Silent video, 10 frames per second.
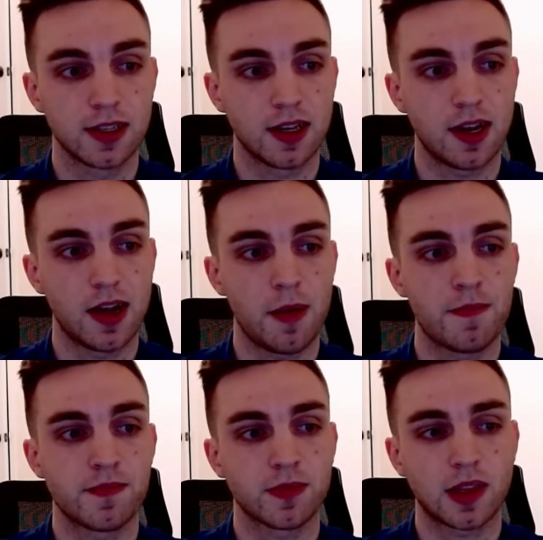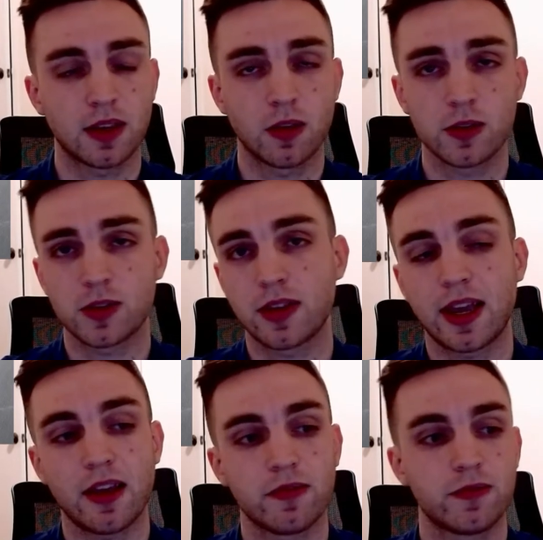Also, they
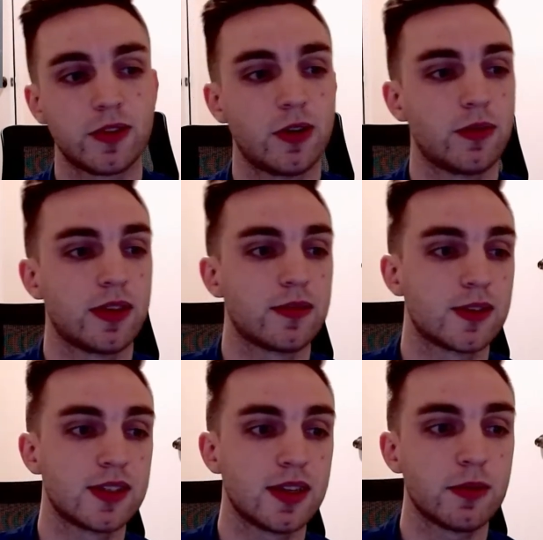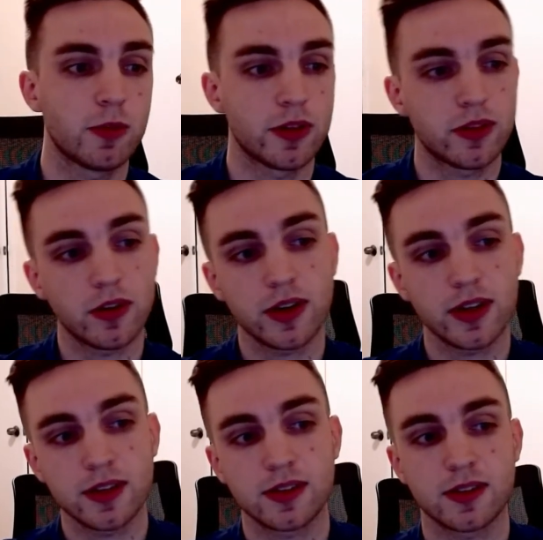have the
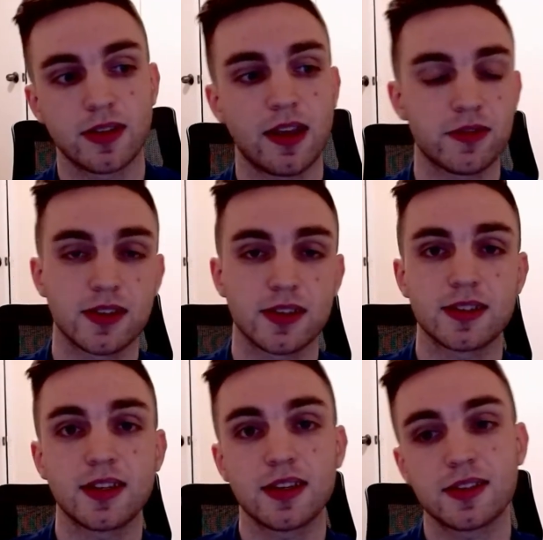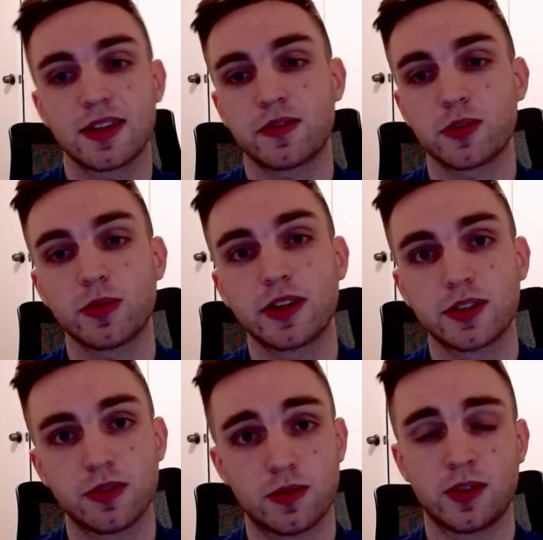C-130s, F-16s, and
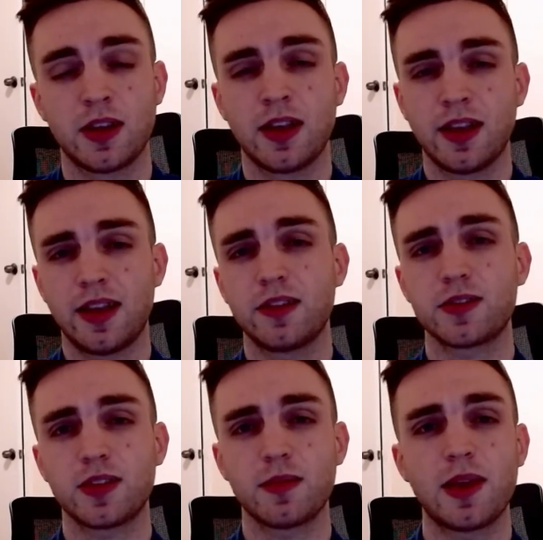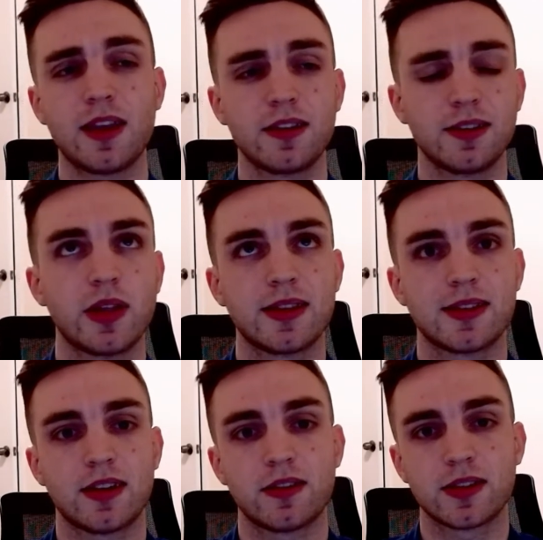F-22s, and those are the main planes
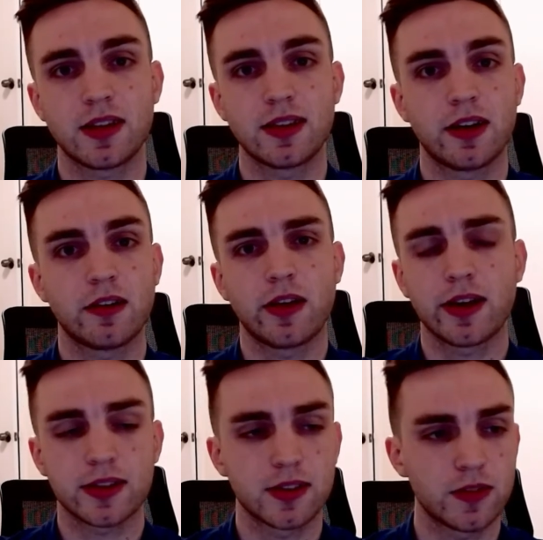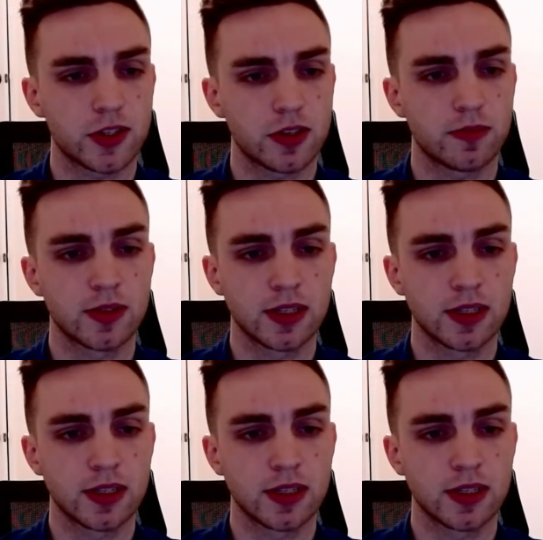that are inside the Aeronautics Division.